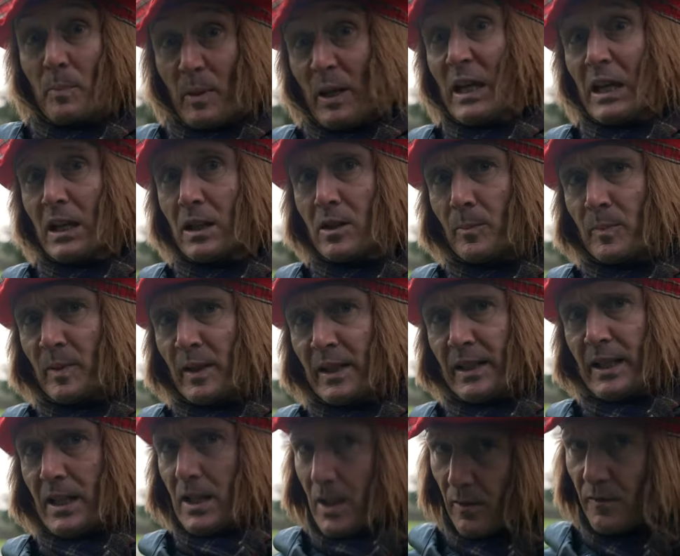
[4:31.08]
Being
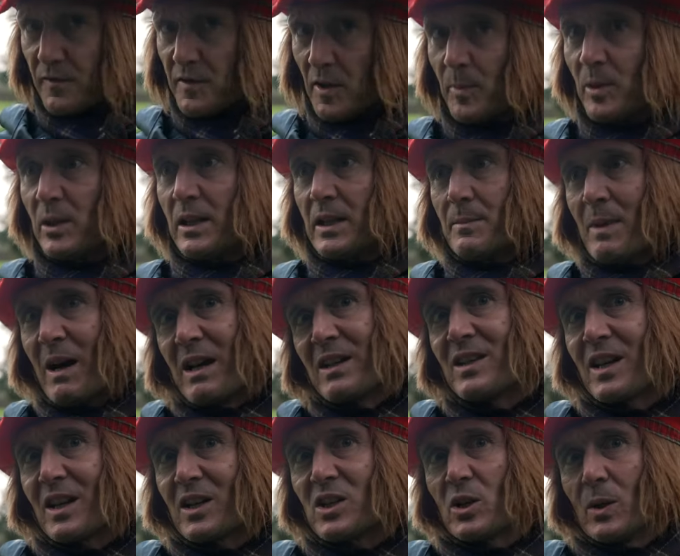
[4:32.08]
completely comfortable in my
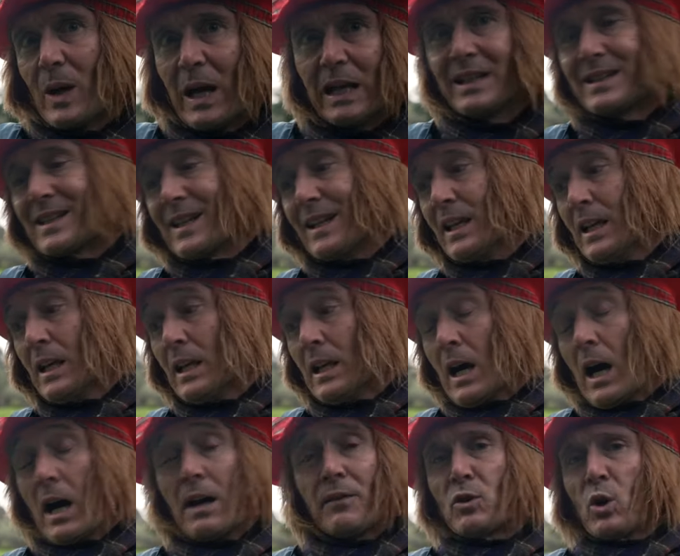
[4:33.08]
sexuality,
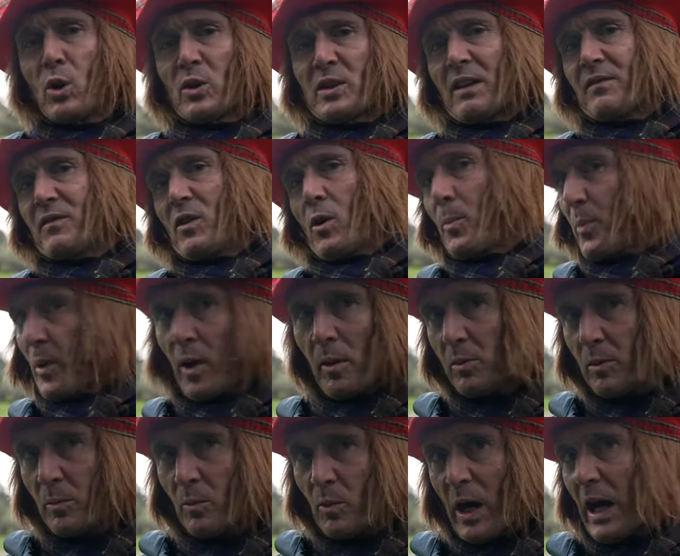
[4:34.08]
I of course have no
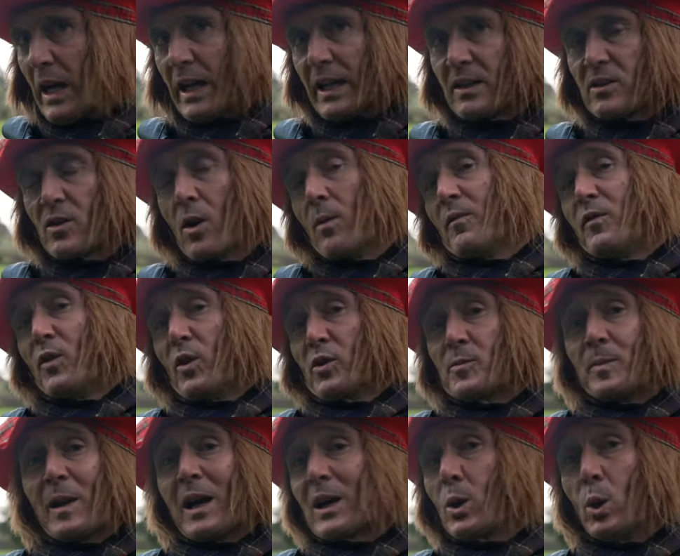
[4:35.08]
problem wearing Tom Ford's
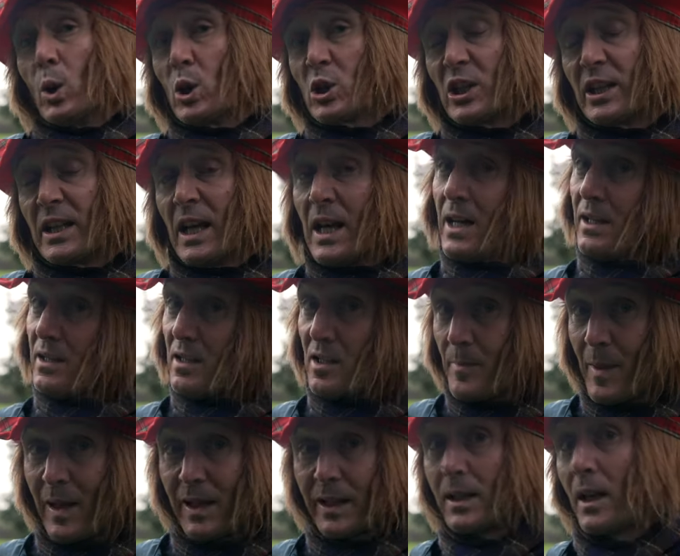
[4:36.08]
Black Orchard and
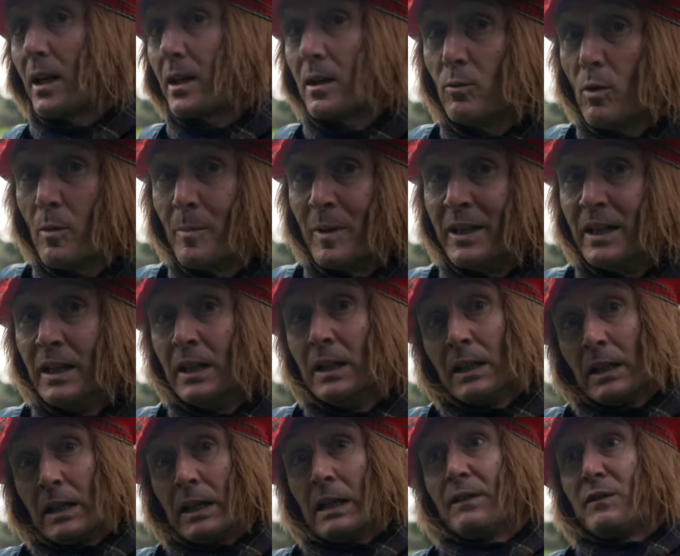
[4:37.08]
smelling like a woman,
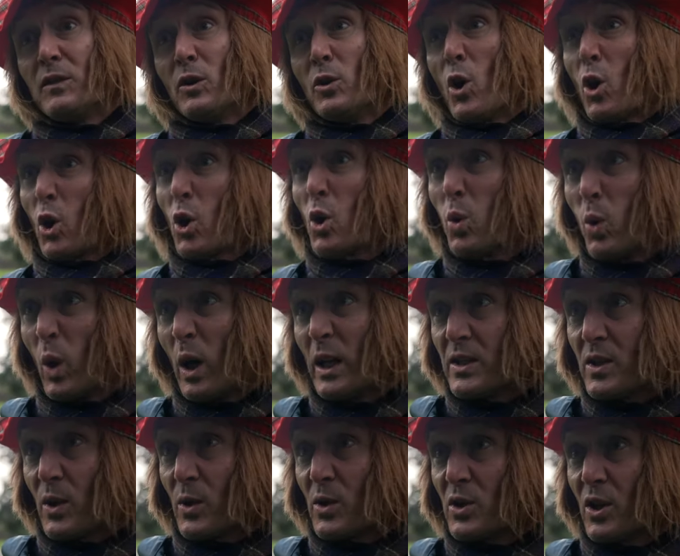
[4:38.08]
if you're not quite
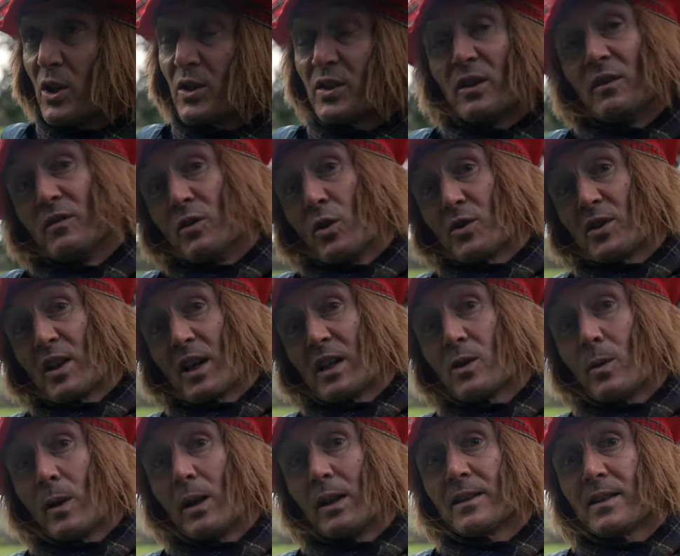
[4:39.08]
so certain of your
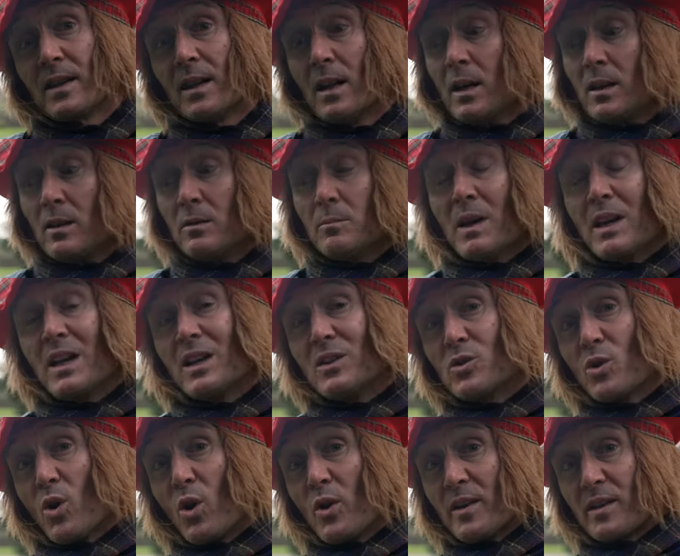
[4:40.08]
sexuality, you may
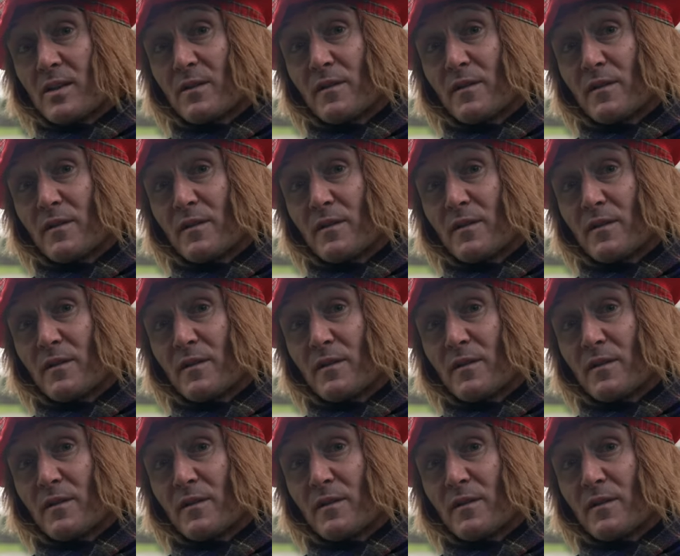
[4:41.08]
enjoy this